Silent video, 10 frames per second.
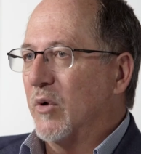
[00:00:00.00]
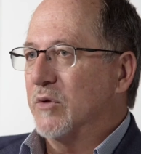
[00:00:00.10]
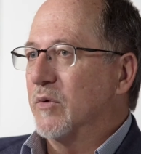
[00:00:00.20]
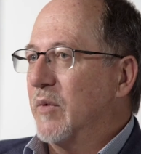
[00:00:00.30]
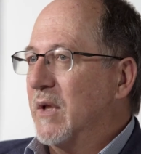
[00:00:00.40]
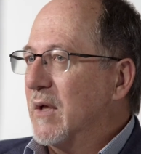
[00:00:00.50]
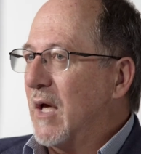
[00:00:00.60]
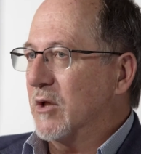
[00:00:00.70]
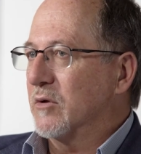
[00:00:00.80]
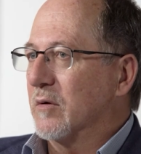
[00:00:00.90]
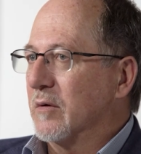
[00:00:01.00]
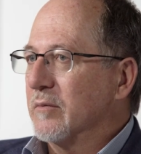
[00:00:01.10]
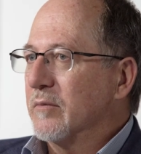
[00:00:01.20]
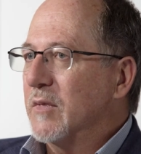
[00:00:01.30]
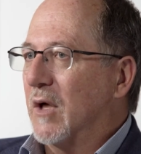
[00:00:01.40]
which would be the
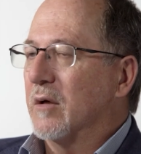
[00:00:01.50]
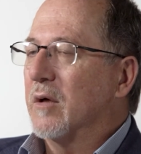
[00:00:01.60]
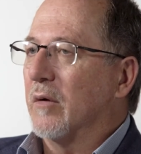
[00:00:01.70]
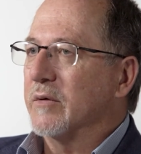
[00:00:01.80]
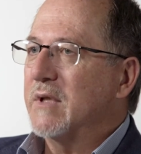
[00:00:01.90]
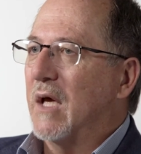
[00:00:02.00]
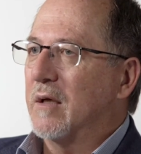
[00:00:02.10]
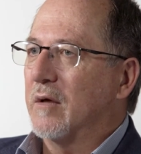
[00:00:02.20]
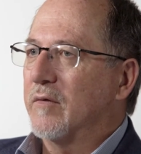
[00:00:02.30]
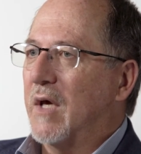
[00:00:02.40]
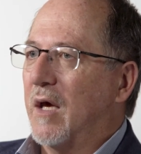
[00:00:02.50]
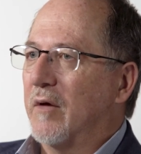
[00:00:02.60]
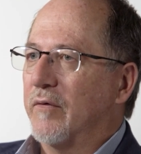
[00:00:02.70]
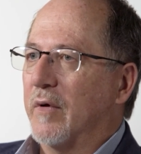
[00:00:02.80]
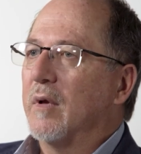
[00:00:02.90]
national, you know, gold standard of
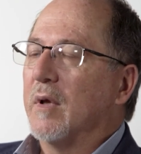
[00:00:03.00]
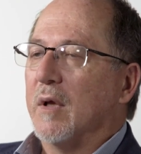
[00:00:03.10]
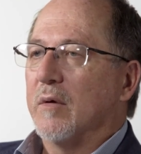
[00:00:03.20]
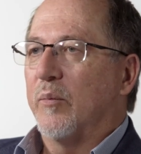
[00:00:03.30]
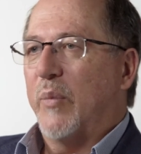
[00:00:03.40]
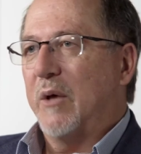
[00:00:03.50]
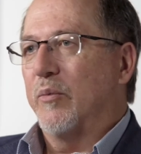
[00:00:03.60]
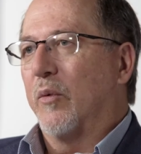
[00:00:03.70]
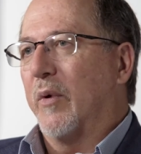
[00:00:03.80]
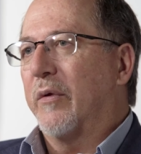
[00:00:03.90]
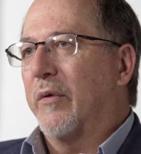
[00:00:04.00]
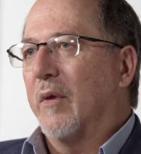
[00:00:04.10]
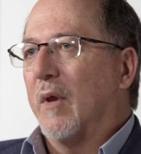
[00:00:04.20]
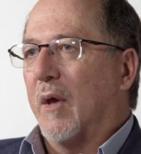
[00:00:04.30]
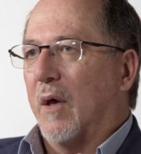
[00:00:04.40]
care for people
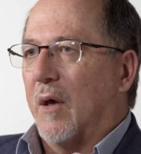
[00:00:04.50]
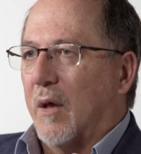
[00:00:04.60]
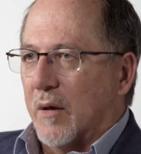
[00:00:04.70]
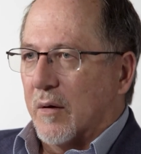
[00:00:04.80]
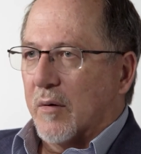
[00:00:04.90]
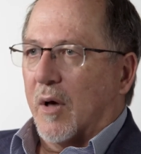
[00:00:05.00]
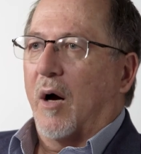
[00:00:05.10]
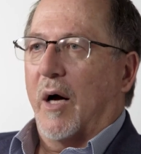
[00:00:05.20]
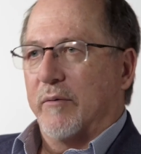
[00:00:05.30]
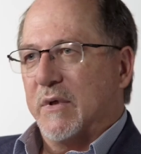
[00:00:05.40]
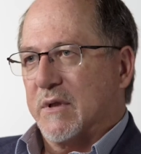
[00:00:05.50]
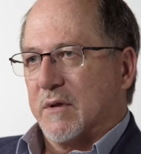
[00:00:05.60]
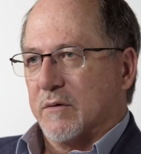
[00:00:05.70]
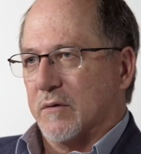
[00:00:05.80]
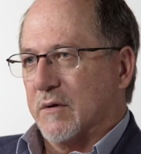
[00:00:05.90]
with
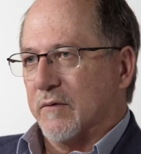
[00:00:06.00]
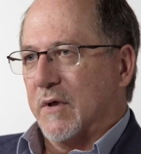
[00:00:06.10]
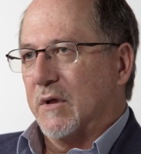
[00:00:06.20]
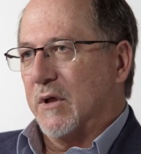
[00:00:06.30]
high-risk sorts of